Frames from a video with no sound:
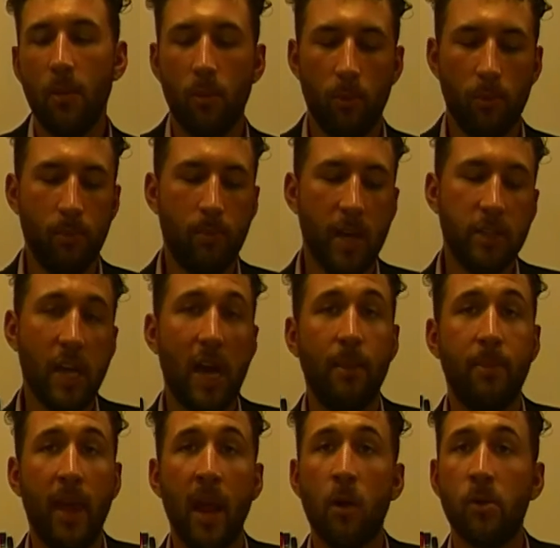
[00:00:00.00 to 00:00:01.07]
And my
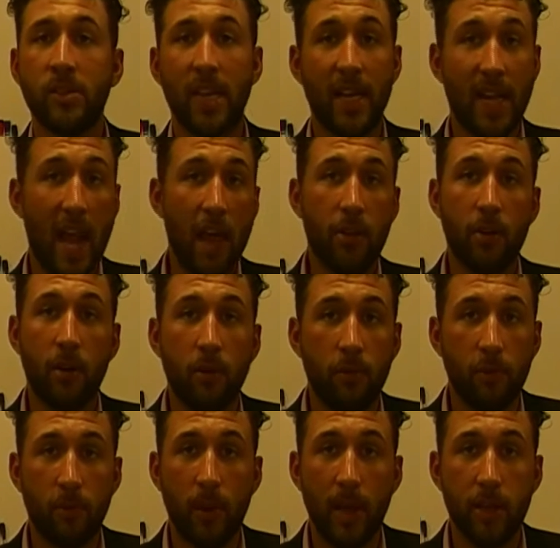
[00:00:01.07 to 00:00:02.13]
job there was I gathered
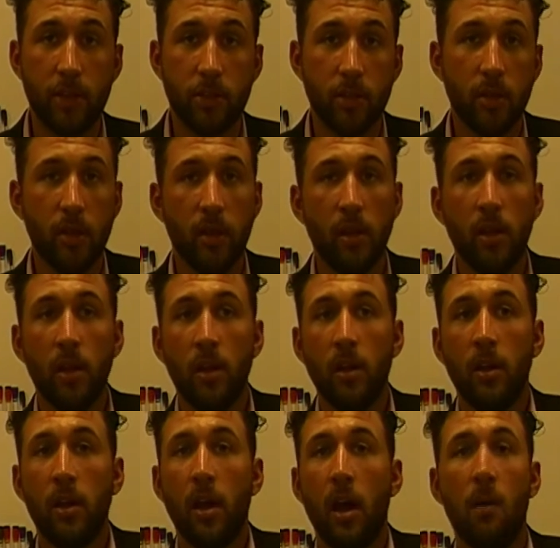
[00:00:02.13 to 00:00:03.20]
information
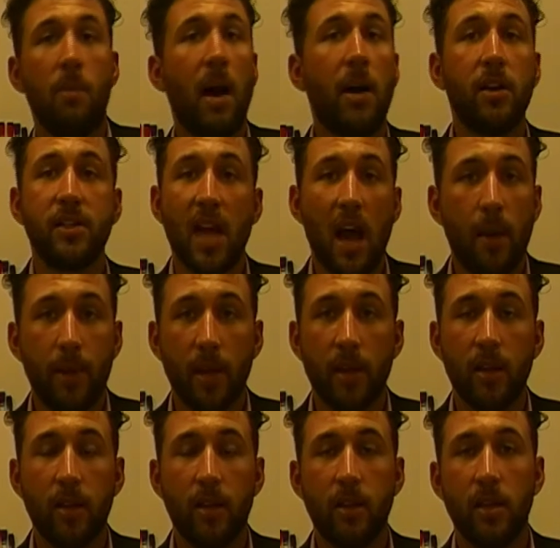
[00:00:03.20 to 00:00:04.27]
about a
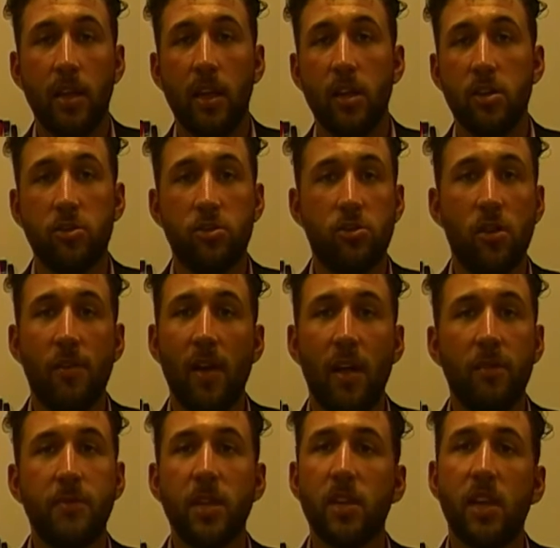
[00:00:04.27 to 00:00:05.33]
topic and
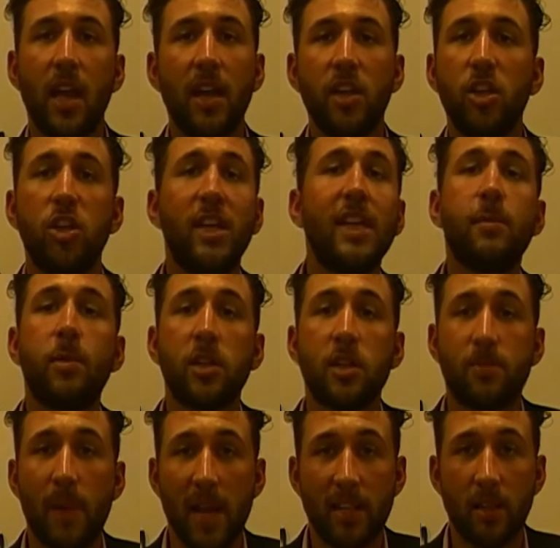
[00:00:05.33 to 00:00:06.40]
developed a kind of unique
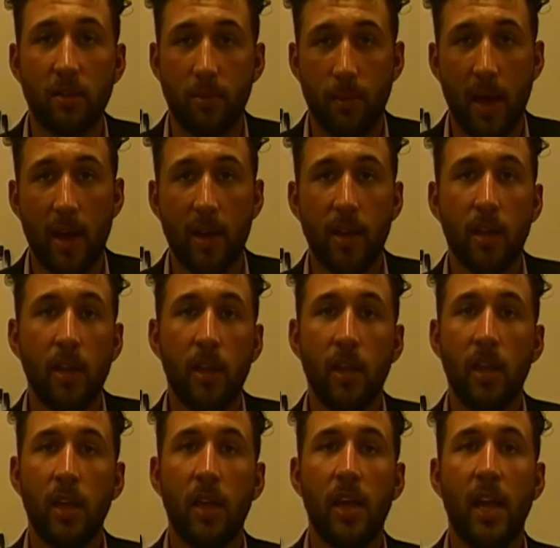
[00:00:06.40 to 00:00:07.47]
perspective about it
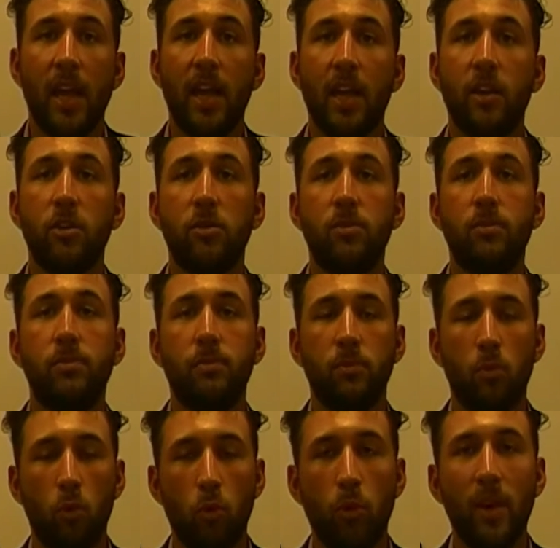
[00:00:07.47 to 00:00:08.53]
and
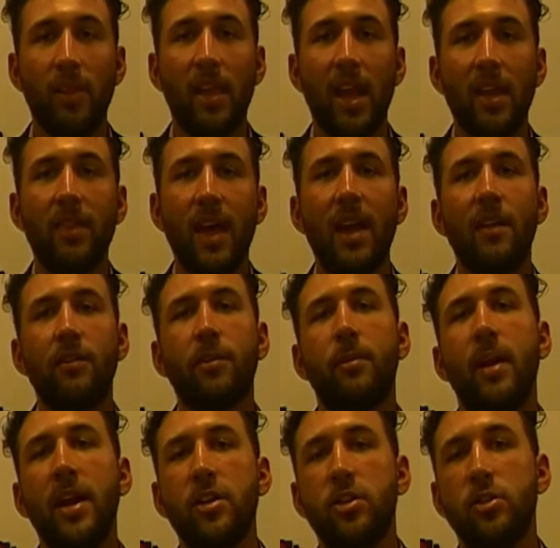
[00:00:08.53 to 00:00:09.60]
relayed that
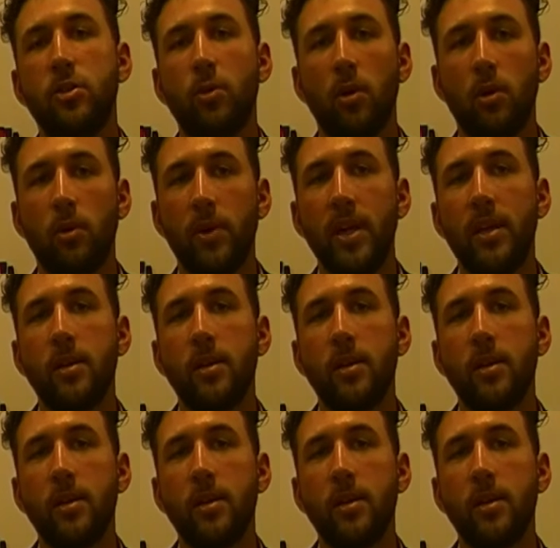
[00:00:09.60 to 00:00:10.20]
information to our